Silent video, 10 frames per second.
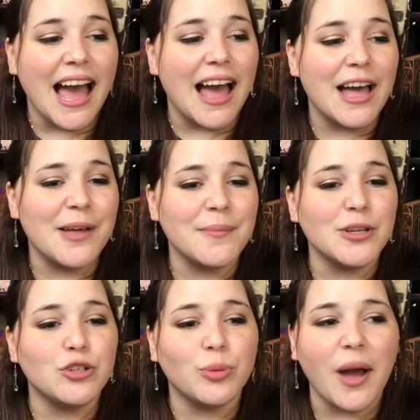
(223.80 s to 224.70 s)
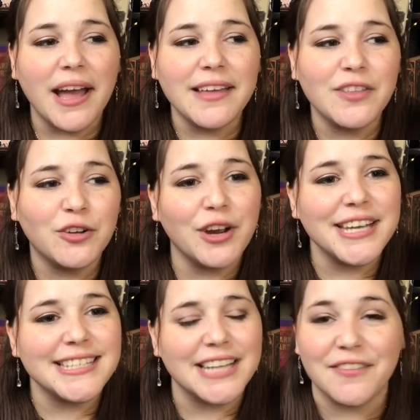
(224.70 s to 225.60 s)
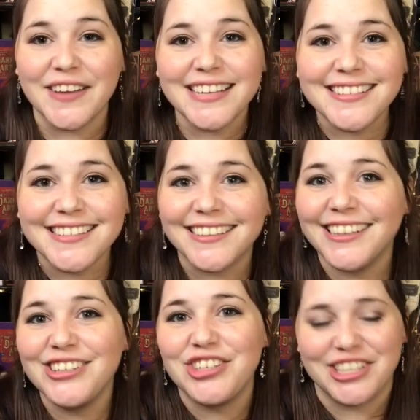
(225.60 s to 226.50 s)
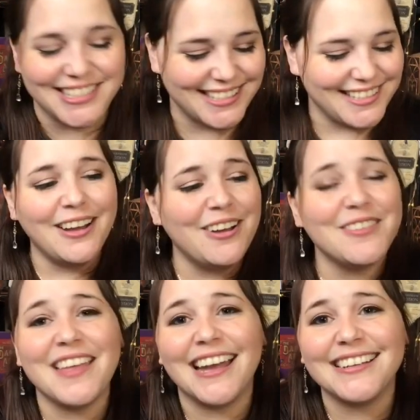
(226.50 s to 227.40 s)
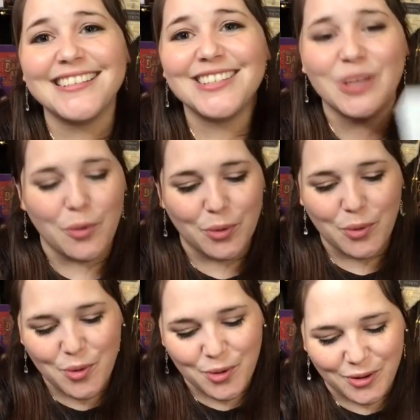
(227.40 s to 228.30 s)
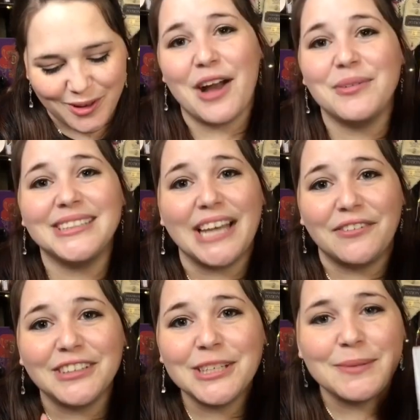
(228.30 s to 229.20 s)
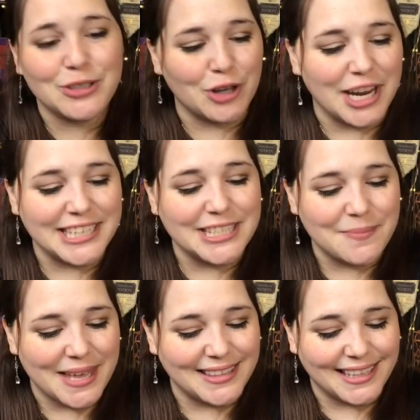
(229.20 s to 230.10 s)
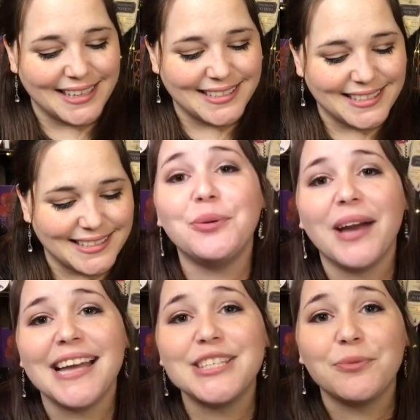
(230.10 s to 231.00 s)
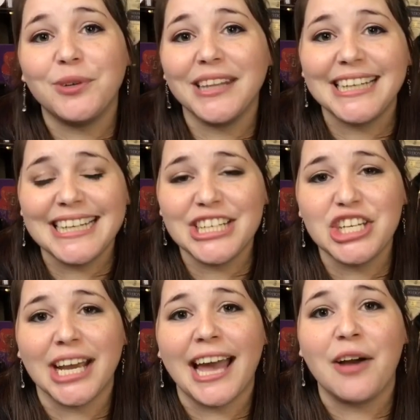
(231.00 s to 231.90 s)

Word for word: Um, try the gray stuff. It's delicious. Oh, that is so cool. I will definitely be trying to make this. You guys really need to check